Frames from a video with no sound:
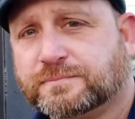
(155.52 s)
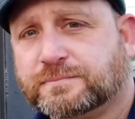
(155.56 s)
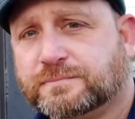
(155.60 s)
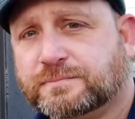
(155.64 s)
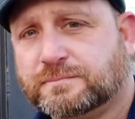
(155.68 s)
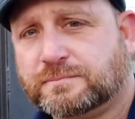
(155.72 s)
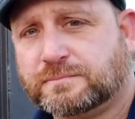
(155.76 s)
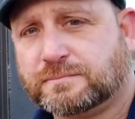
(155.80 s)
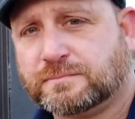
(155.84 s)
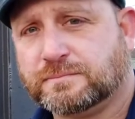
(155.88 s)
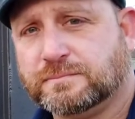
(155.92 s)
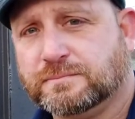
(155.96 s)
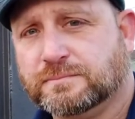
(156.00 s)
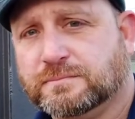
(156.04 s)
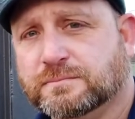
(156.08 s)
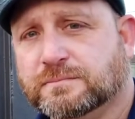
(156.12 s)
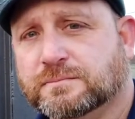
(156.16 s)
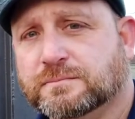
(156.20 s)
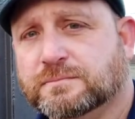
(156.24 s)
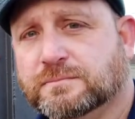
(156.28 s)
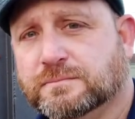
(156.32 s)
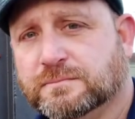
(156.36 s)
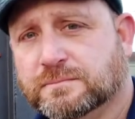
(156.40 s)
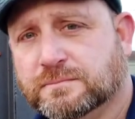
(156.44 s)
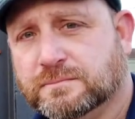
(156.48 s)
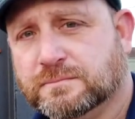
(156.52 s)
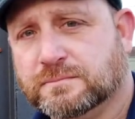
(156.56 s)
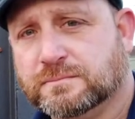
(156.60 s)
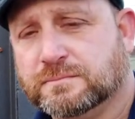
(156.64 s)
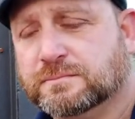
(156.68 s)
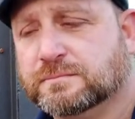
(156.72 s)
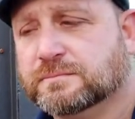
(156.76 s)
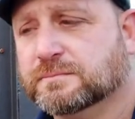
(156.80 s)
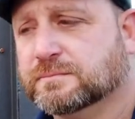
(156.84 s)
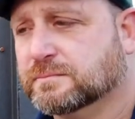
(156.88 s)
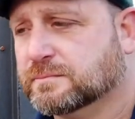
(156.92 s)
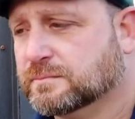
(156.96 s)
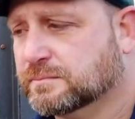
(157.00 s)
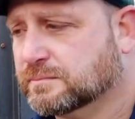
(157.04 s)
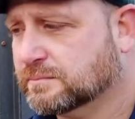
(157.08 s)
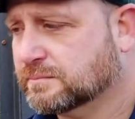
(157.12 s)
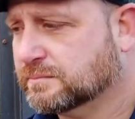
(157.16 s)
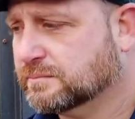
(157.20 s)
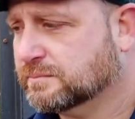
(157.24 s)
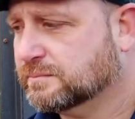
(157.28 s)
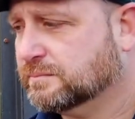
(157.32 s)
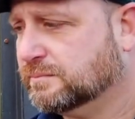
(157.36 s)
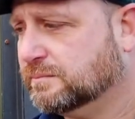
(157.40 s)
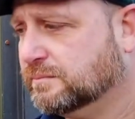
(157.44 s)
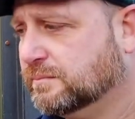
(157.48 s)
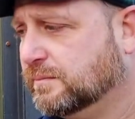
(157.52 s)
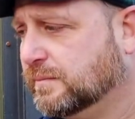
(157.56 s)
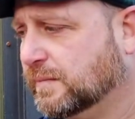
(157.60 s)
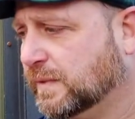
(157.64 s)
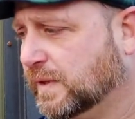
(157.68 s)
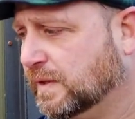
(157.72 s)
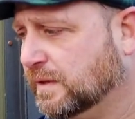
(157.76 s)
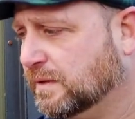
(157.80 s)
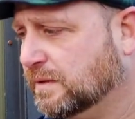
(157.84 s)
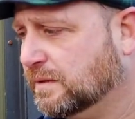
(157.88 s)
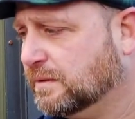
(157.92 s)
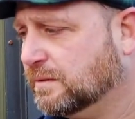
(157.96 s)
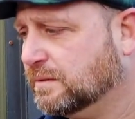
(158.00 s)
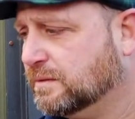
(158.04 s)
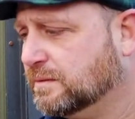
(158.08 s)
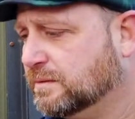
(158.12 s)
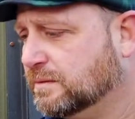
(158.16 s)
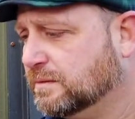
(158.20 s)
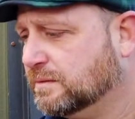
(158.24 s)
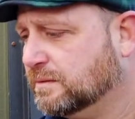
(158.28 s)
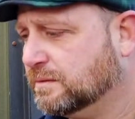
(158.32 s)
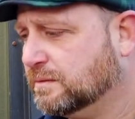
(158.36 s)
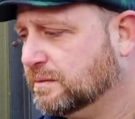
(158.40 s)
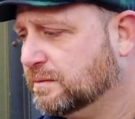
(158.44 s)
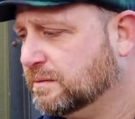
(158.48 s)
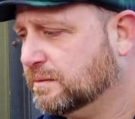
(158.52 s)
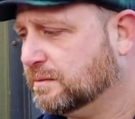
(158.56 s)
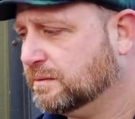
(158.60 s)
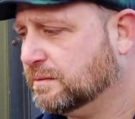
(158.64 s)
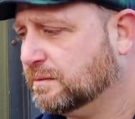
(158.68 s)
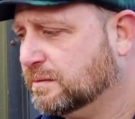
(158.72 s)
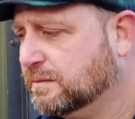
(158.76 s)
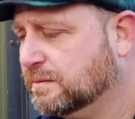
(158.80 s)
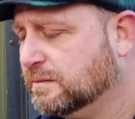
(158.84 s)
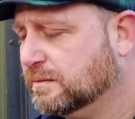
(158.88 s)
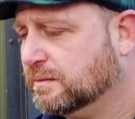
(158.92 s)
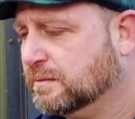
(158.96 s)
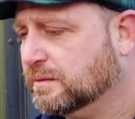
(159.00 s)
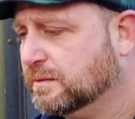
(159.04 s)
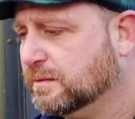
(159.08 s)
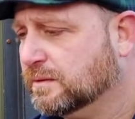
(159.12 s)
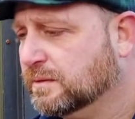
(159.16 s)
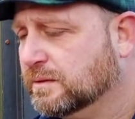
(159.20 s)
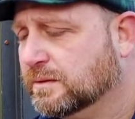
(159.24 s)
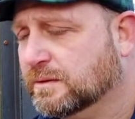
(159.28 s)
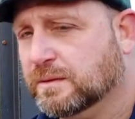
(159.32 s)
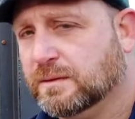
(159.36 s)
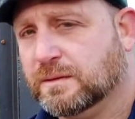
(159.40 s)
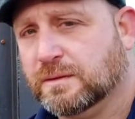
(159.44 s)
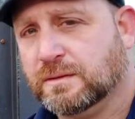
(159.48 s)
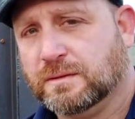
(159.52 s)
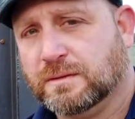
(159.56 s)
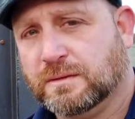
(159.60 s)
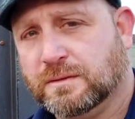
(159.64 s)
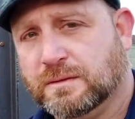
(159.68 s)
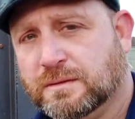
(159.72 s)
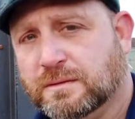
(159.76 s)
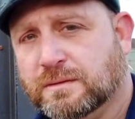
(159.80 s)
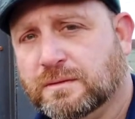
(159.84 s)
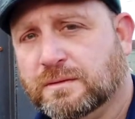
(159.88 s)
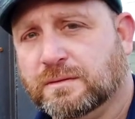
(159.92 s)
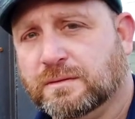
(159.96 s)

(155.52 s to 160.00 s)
No words are spoken by the person on screen.